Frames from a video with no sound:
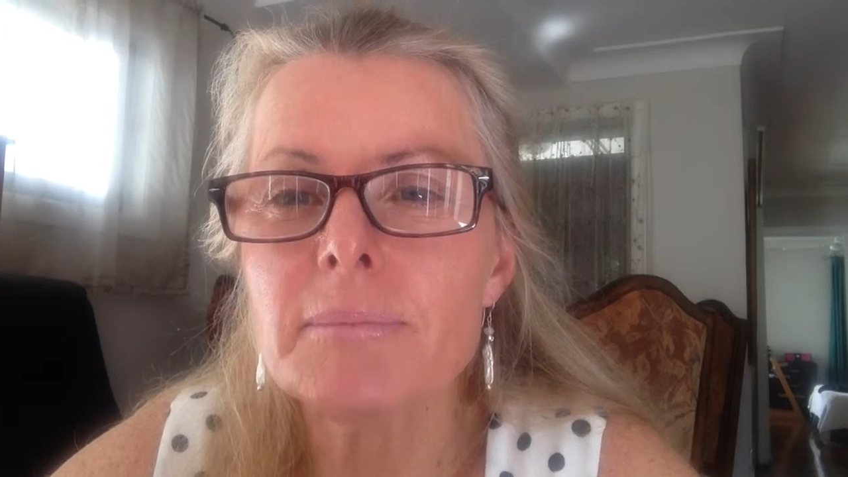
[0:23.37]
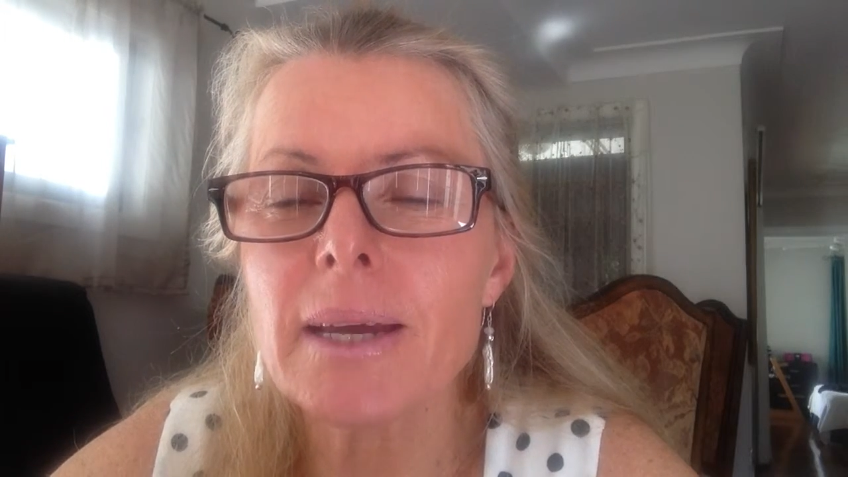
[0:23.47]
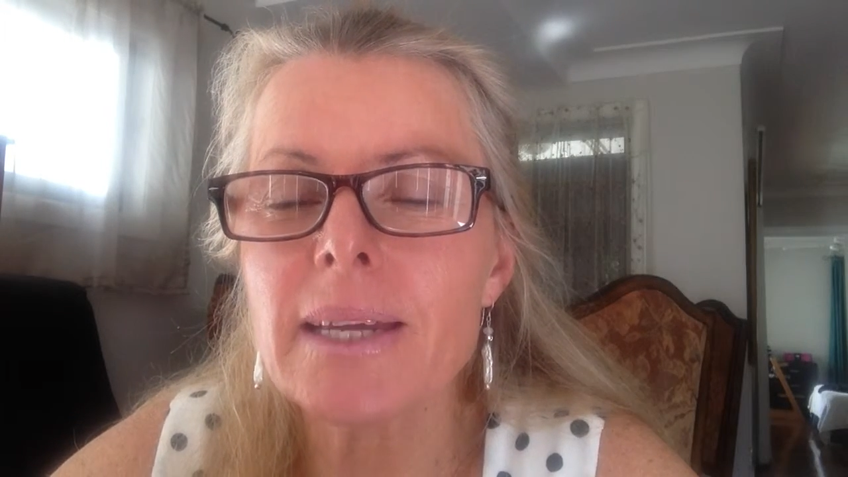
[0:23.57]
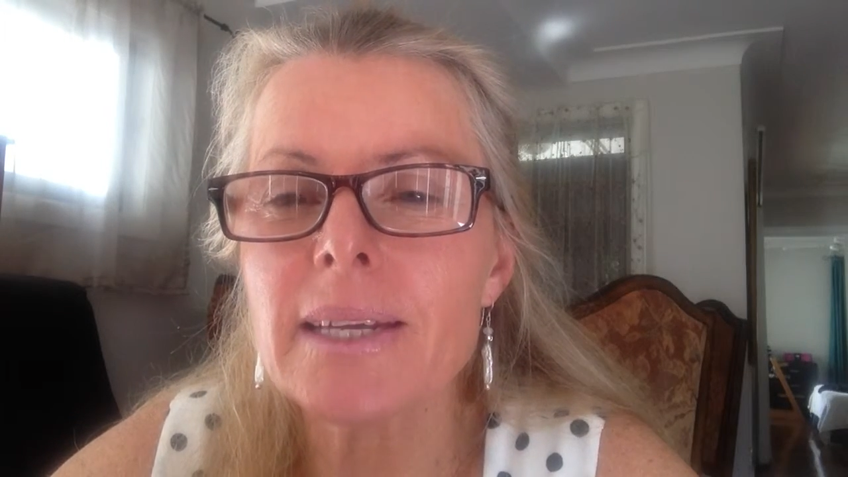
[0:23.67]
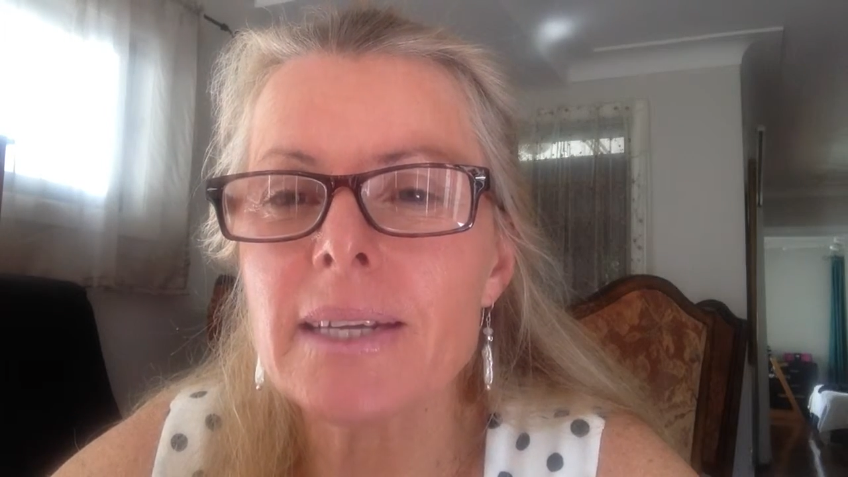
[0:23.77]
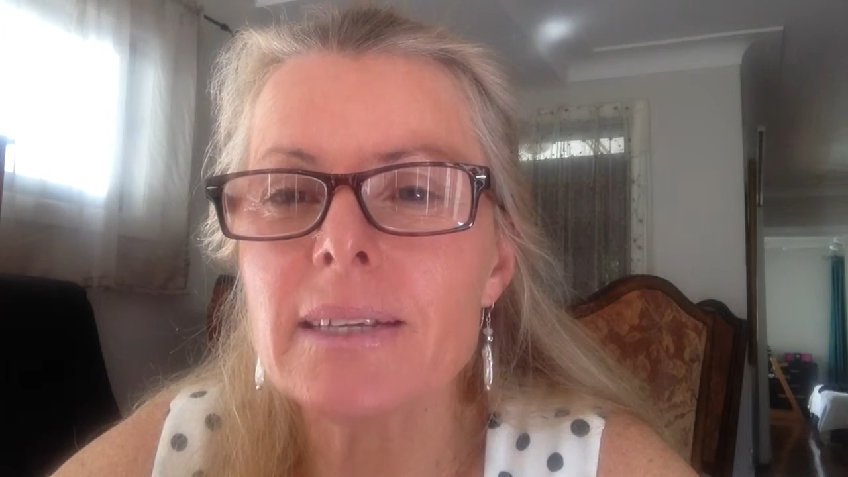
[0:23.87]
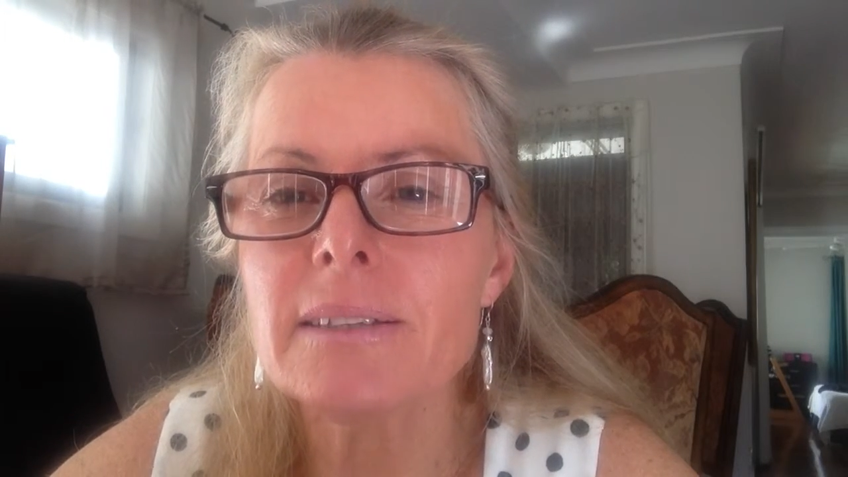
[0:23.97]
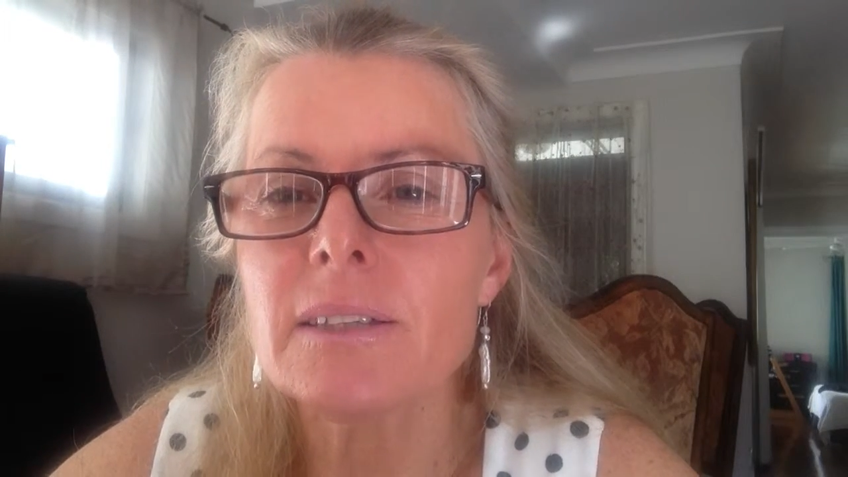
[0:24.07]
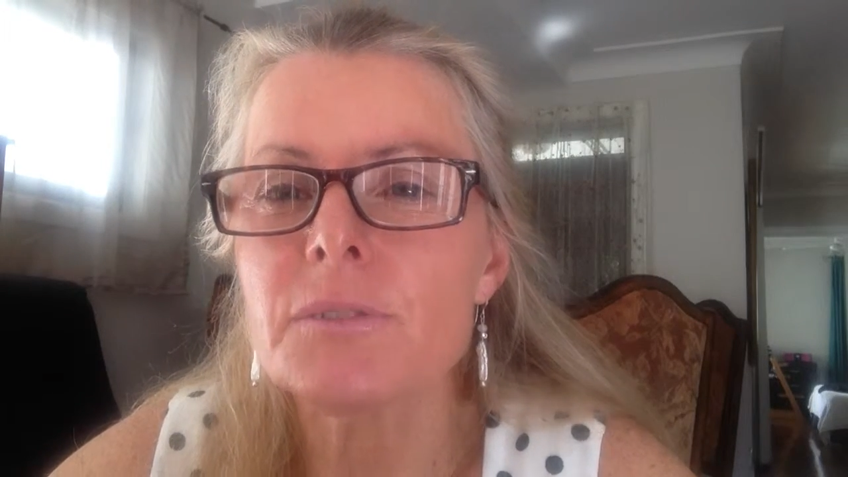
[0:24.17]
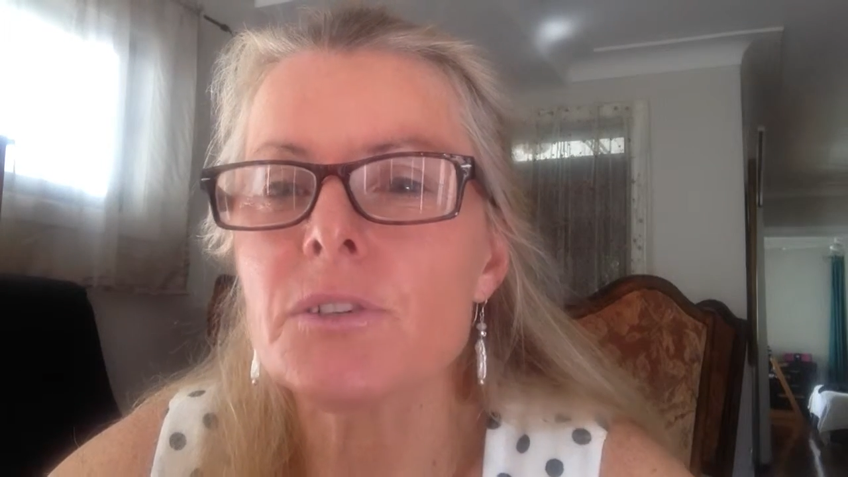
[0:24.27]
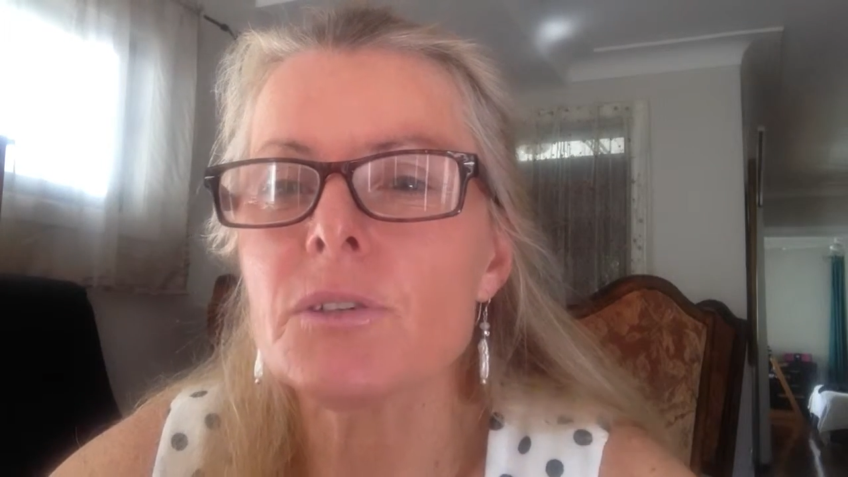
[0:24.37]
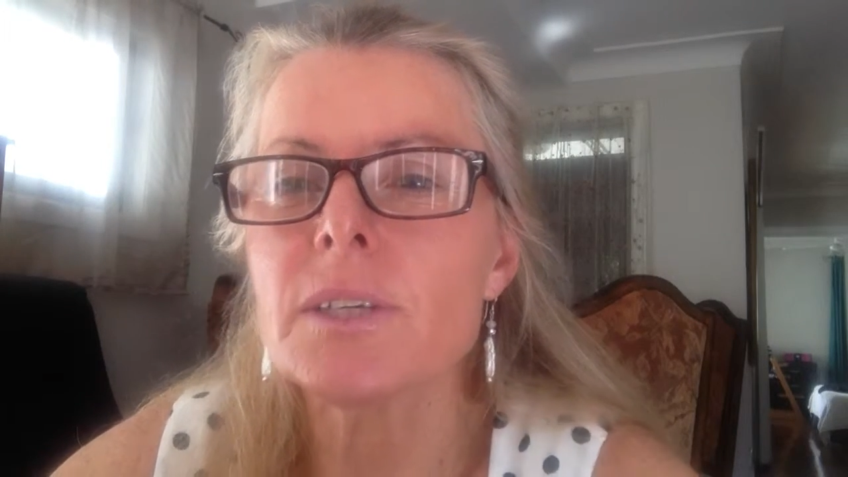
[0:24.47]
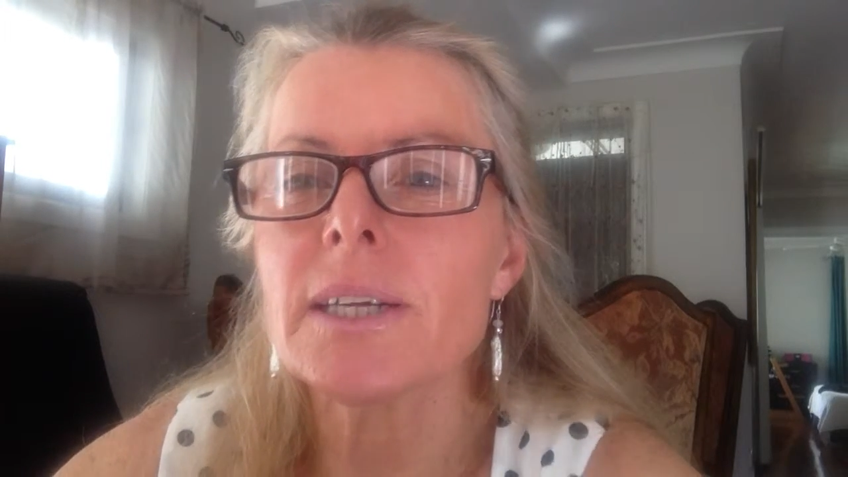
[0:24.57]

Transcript: make it easier for you to